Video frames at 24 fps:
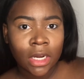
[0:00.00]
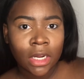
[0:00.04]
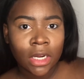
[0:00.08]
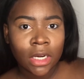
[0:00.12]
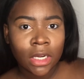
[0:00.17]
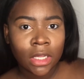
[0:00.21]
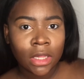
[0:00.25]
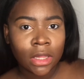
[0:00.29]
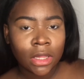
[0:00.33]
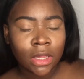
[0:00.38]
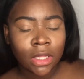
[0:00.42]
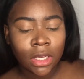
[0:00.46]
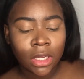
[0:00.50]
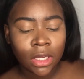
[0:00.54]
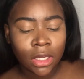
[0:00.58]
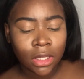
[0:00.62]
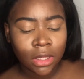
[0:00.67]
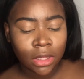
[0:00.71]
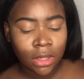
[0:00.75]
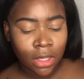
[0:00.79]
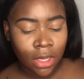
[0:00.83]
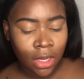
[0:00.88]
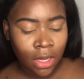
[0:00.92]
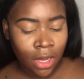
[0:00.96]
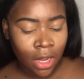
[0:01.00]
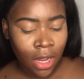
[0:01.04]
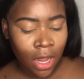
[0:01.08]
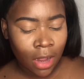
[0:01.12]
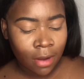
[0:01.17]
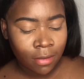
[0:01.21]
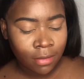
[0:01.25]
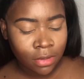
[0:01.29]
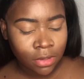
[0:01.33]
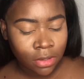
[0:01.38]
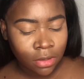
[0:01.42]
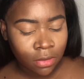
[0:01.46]
I didn't think that
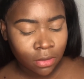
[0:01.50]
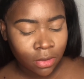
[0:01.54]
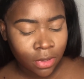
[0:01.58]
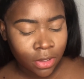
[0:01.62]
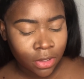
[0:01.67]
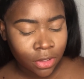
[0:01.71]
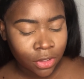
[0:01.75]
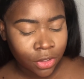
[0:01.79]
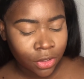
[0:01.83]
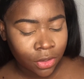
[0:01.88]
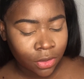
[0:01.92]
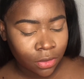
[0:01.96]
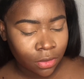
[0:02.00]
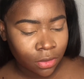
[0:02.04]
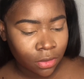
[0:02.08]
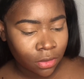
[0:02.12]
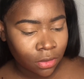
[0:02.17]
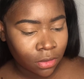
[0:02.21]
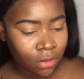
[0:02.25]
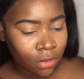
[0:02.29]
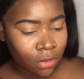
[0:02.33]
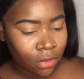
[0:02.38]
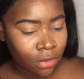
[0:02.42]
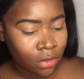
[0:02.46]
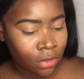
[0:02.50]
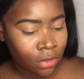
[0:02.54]
I was going to